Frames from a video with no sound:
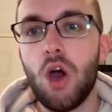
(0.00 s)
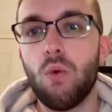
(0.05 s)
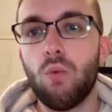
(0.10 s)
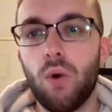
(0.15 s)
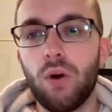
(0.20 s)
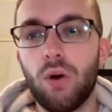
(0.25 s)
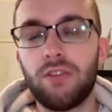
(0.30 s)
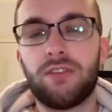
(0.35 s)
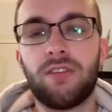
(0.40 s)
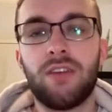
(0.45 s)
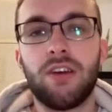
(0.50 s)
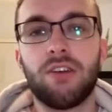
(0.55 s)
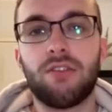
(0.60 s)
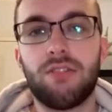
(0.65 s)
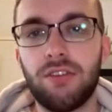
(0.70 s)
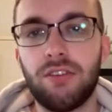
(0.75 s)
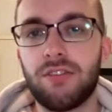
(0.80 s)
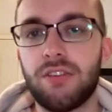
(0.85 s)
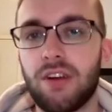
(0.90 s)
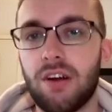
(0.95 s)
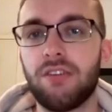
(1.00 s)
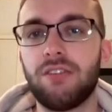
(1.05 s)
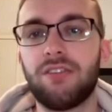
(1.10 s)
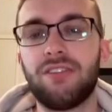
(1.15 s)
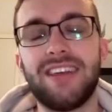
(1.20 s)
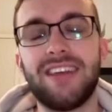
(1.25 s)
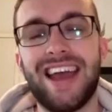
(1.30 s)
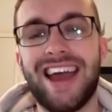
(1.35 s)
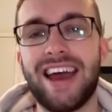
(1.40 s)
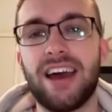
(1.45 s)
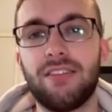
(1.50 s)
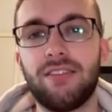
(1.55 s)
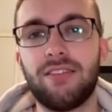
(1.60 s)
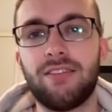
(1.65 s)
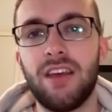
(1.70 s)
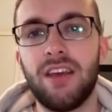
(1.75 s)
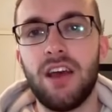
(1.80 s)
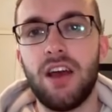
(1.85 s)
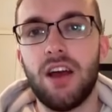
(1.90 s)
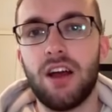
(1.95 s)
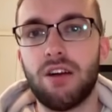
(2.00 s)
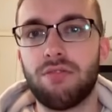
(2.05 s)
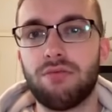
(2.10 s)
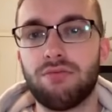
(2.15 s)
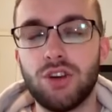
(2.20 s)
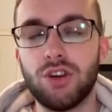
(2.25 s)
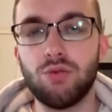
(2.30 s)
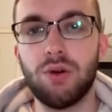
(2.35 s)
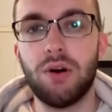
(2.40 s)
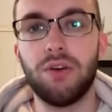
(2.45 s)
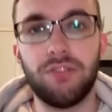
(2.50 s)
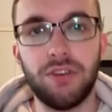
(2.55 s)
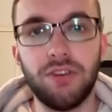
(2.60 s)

What cryptocurrency has a real world